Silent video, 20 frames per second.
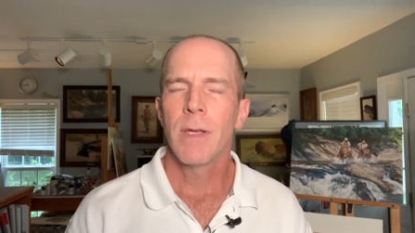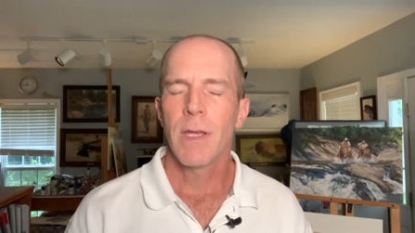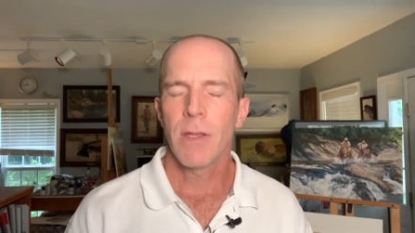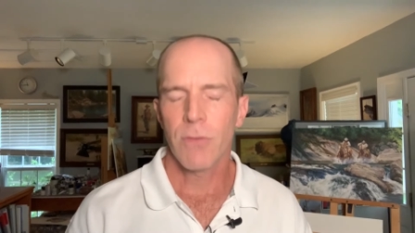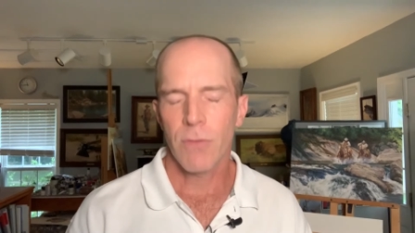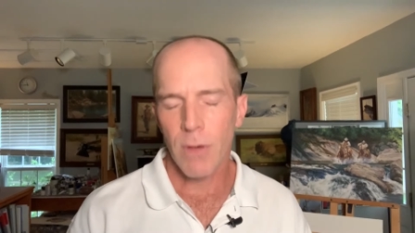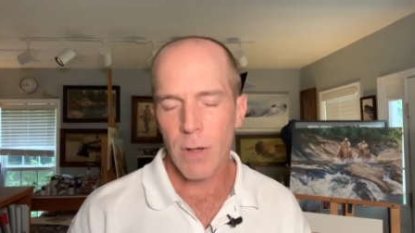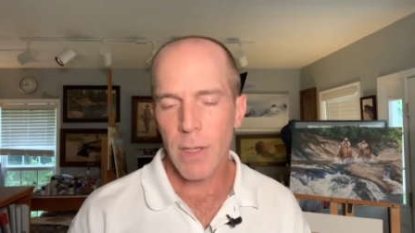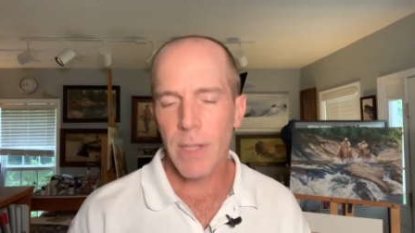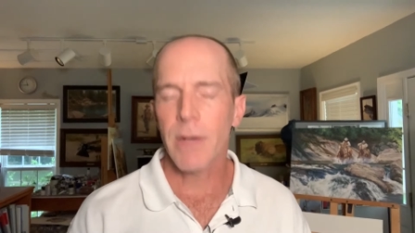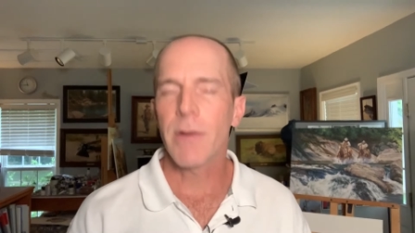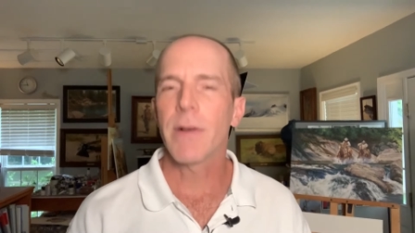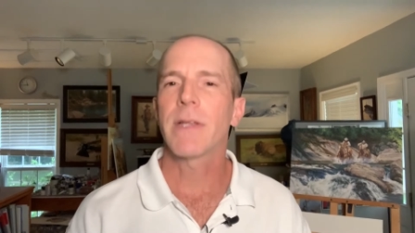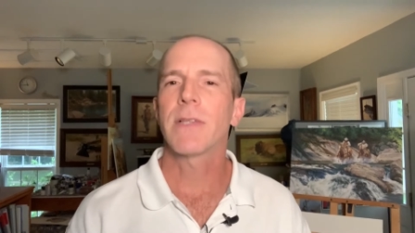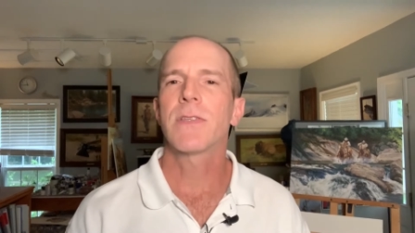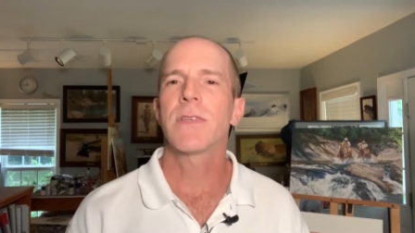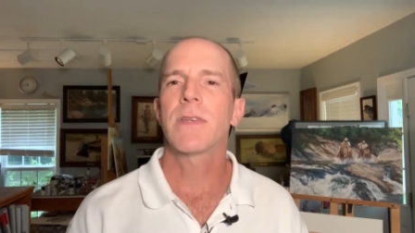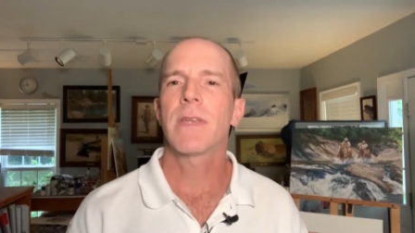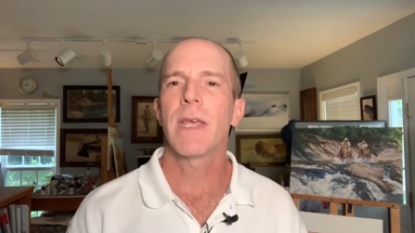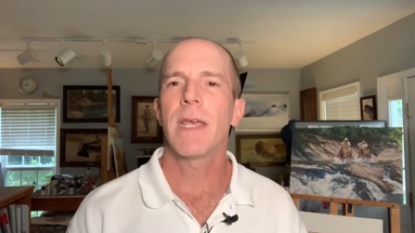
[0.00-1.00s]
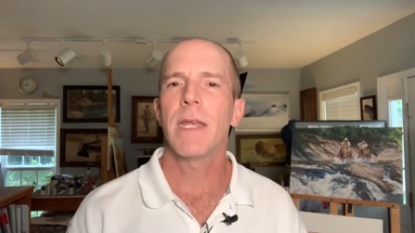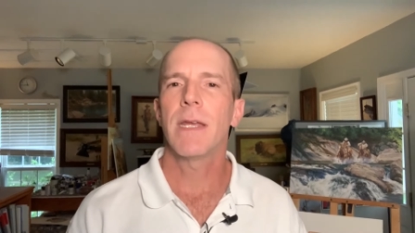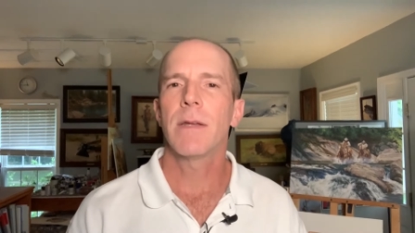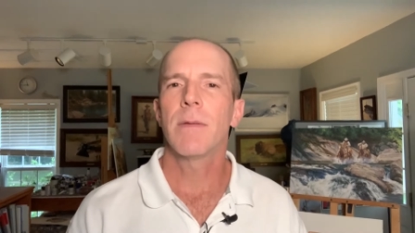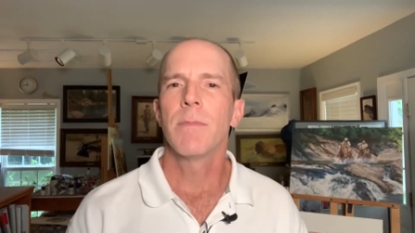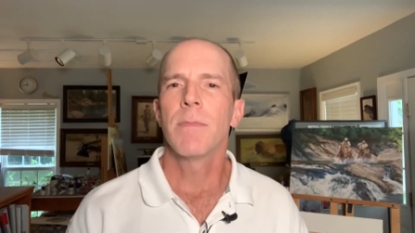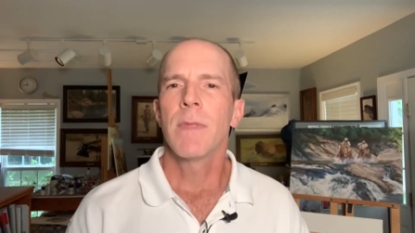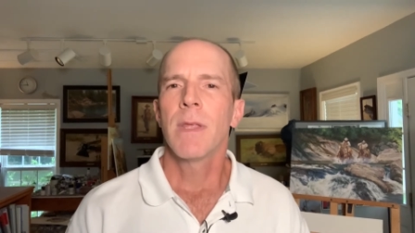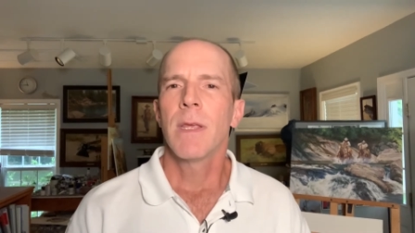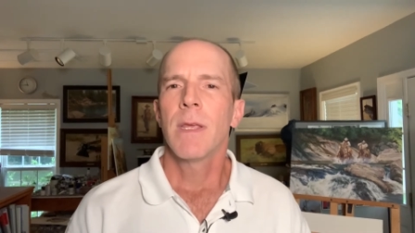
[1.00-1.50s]
As the lyrics state,
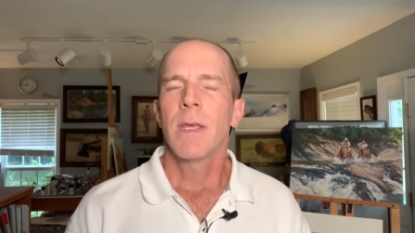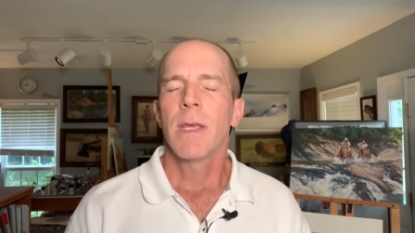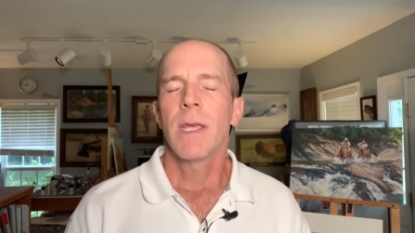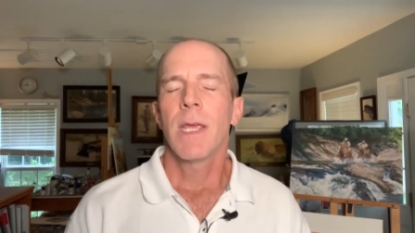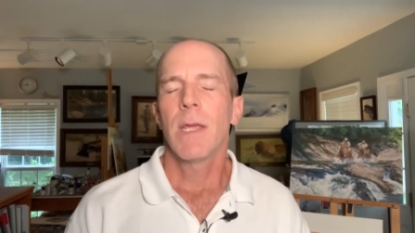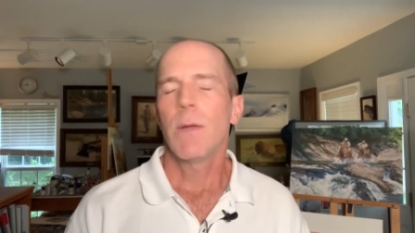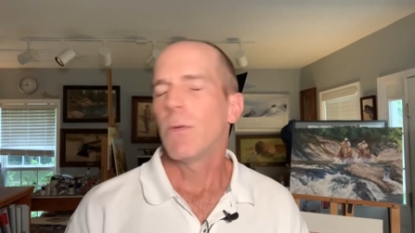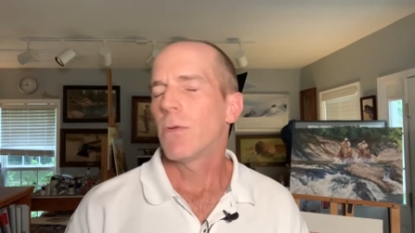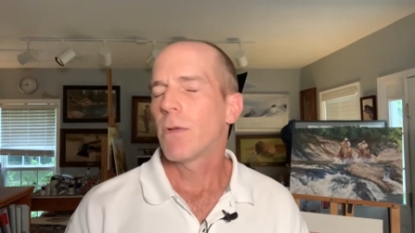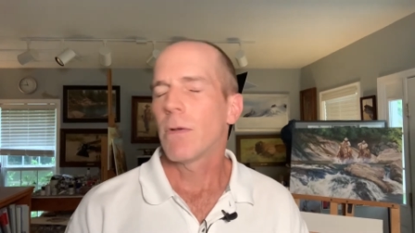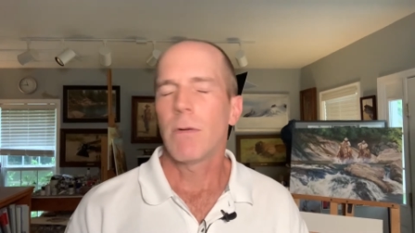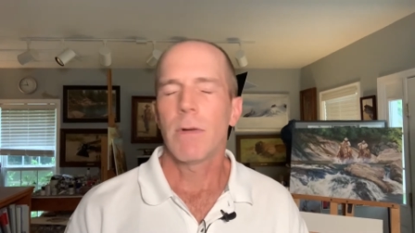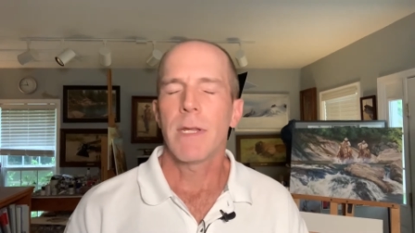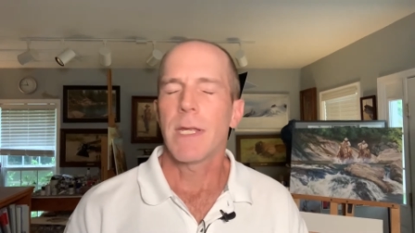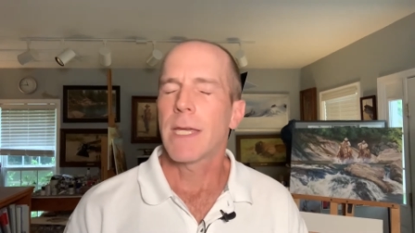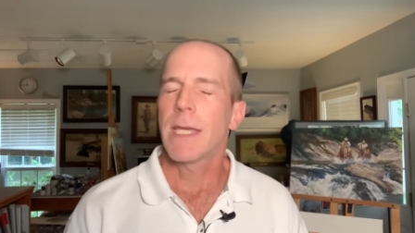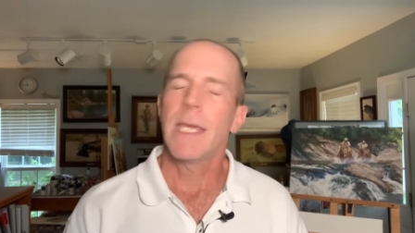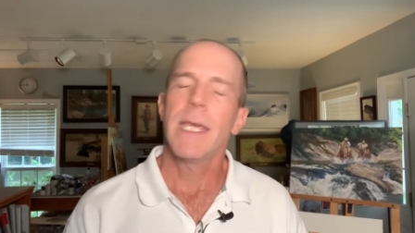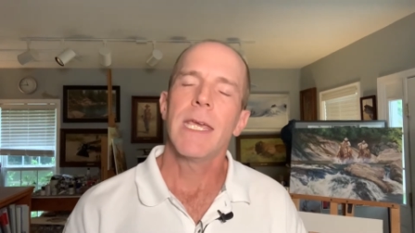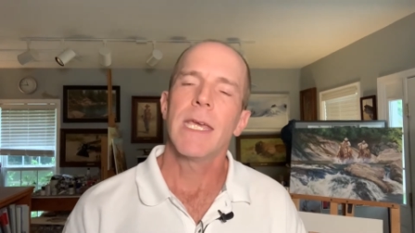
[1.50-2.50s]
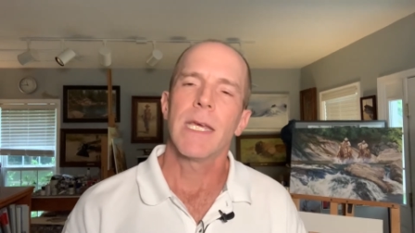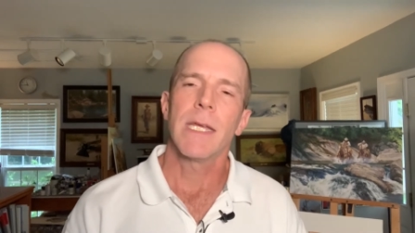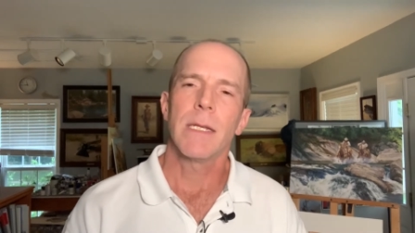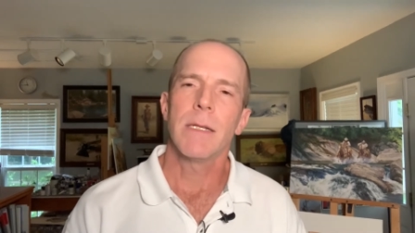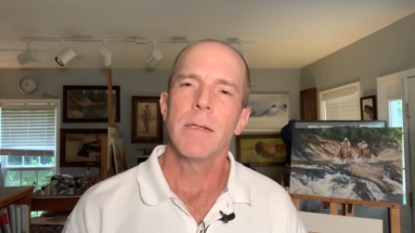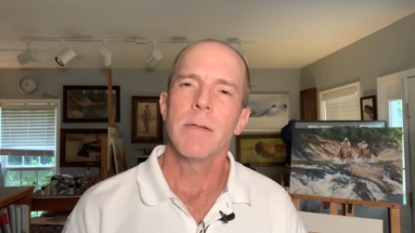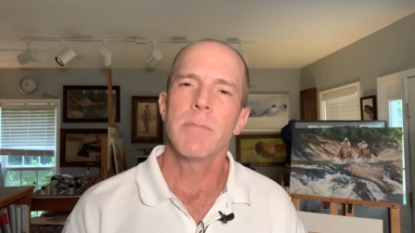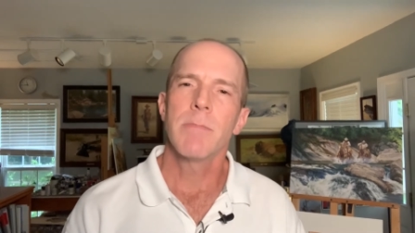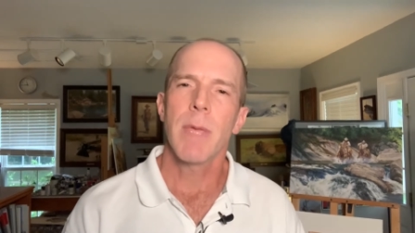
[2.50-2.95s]
he was only a kid,